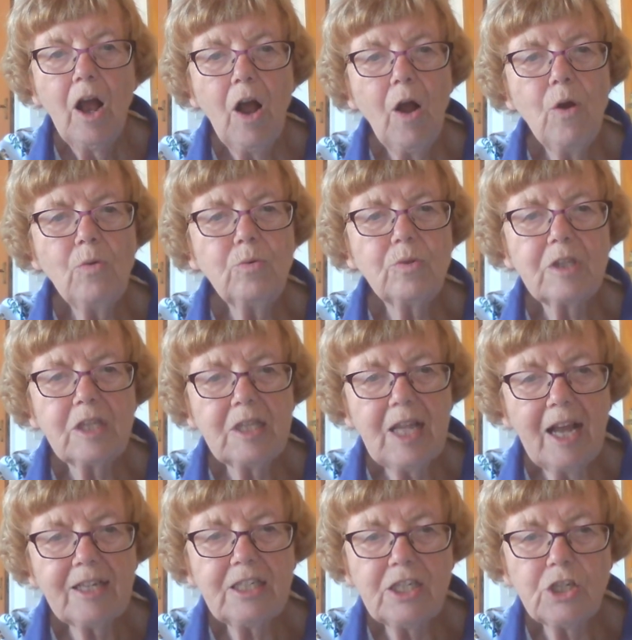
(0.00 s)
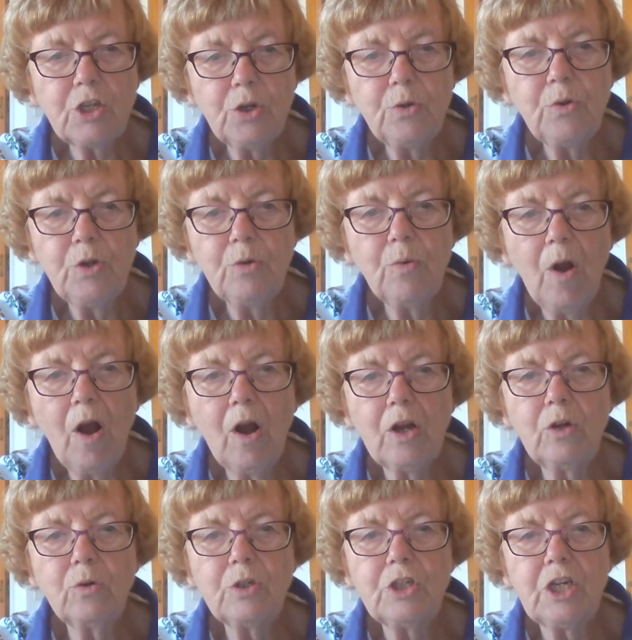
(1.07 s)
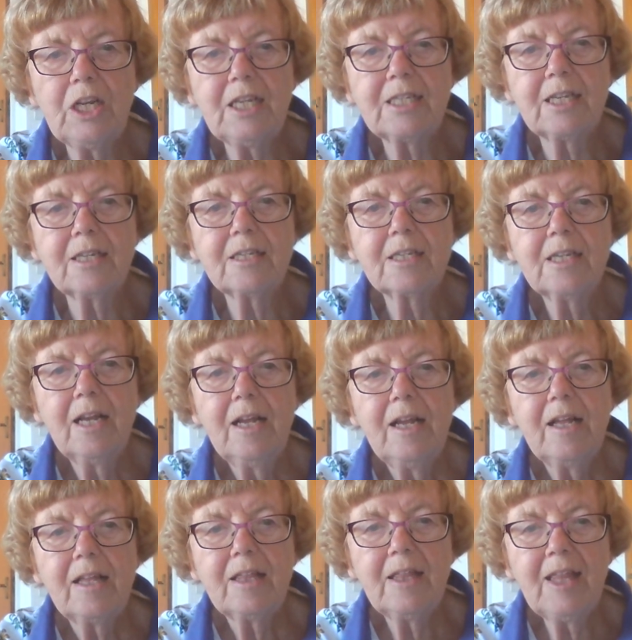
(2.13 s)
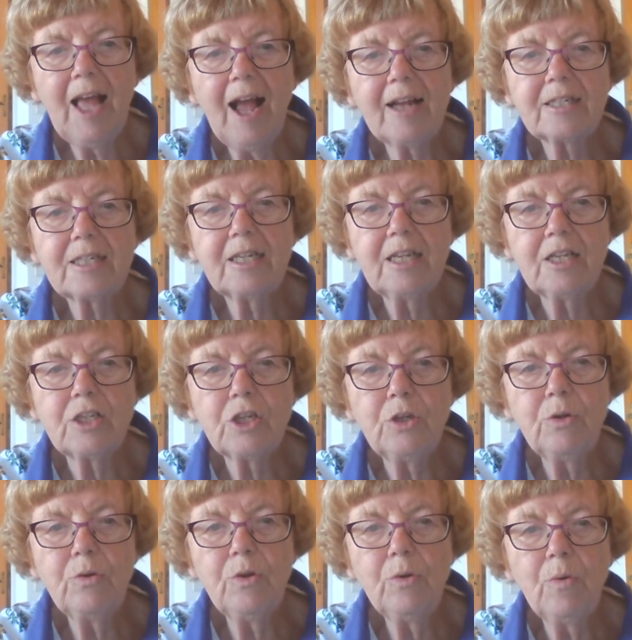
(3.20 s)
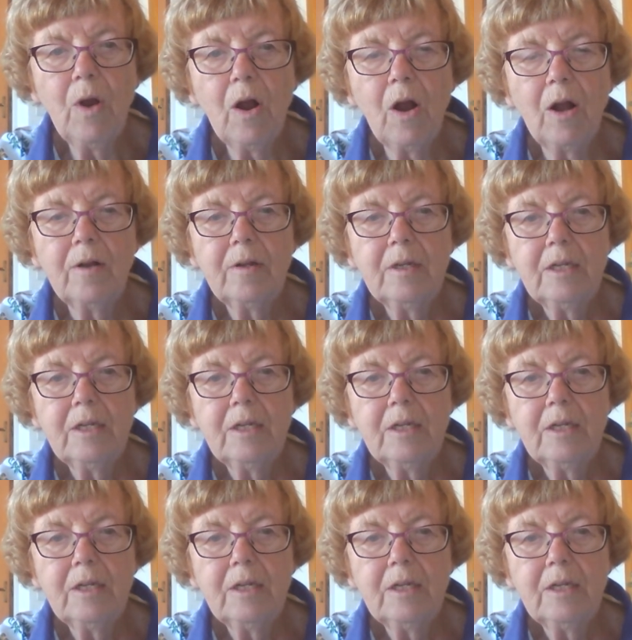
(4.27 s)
Oh, that is who you are, Lord Jesus. That is who you are.